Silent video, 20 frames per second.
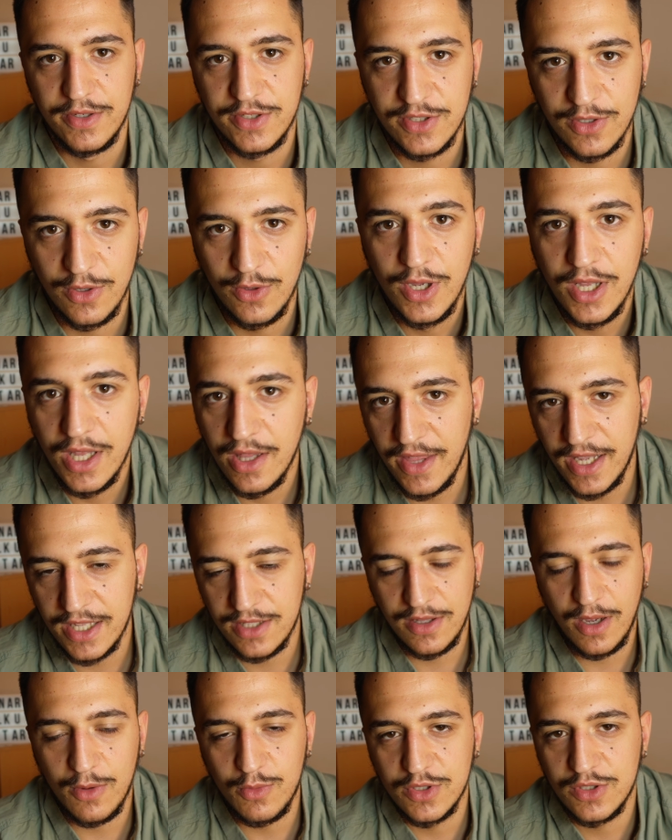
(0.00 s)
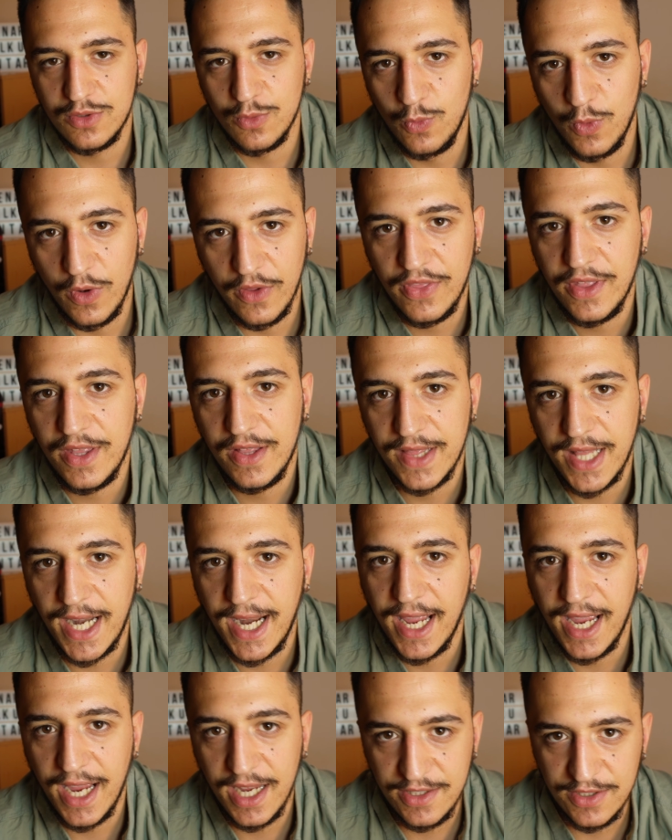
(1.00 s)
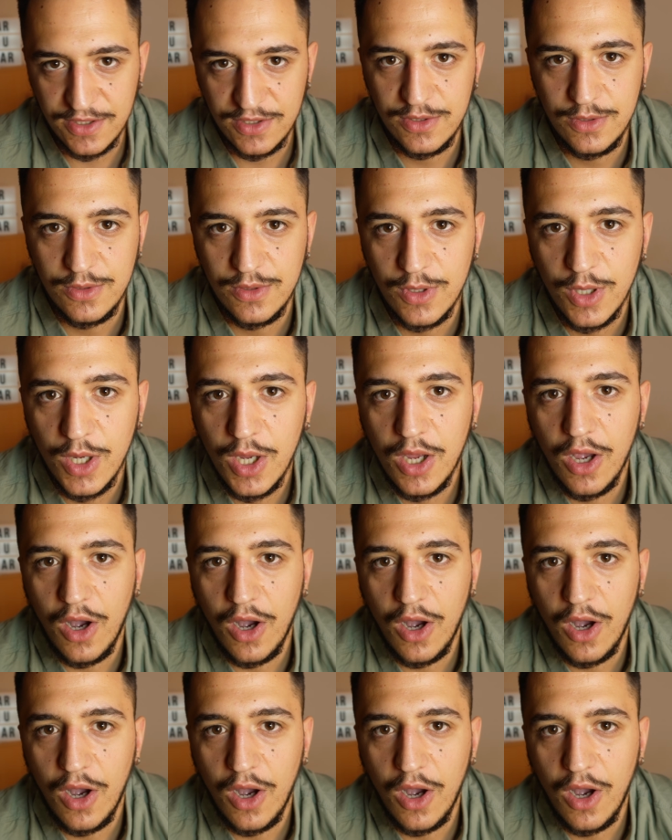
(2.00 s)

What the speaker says: So that was one thing that I had to do